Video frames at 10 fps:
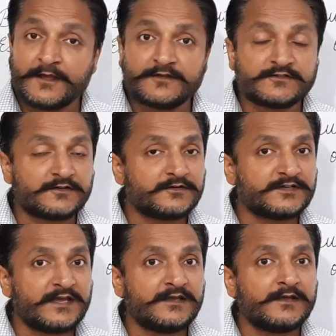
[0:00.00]
So
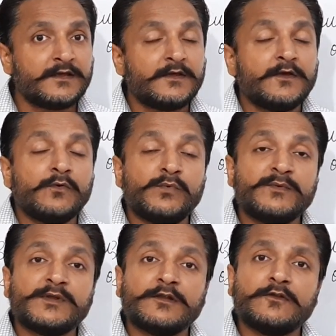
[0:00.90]
today
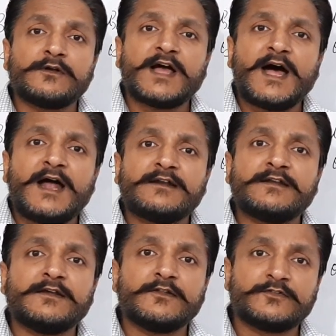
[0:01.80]
we will look at
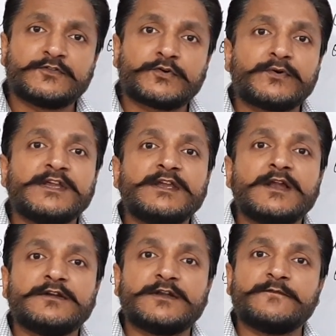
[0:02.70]

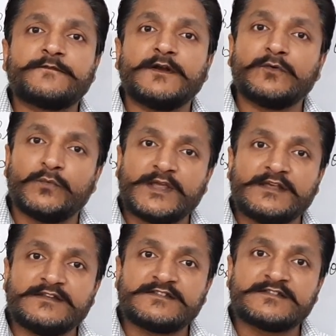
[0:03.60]
3 different
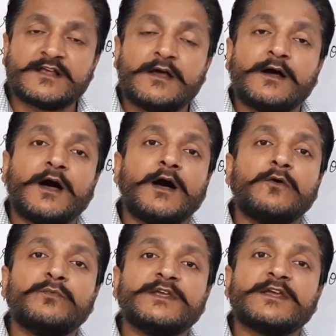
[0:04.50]
ways
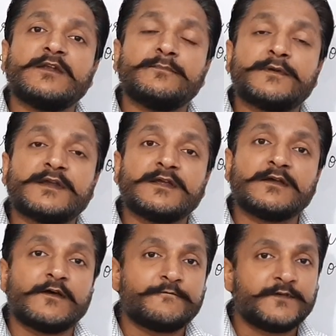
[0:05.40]
how we can
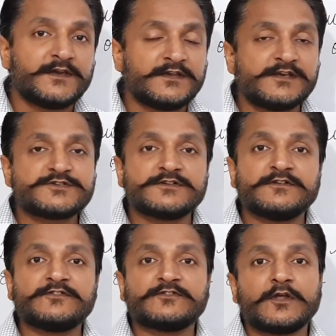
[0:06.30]
bring
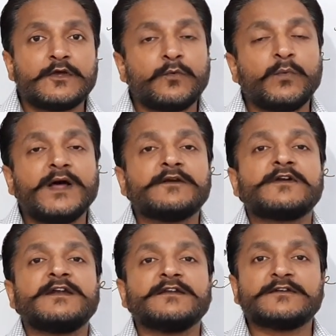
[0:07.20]
variations while
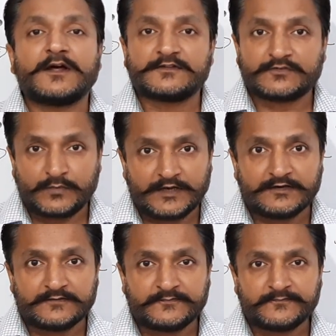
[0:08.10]
writing task 1.
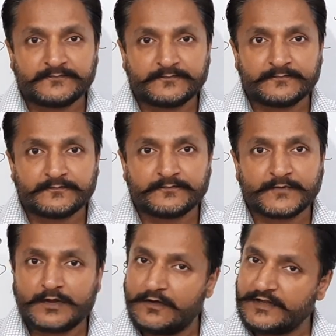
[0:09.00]

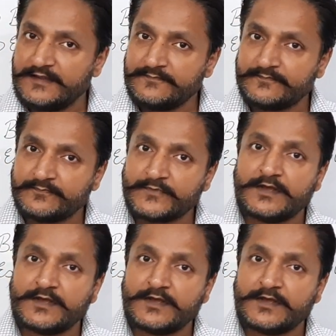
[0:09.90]
Okay?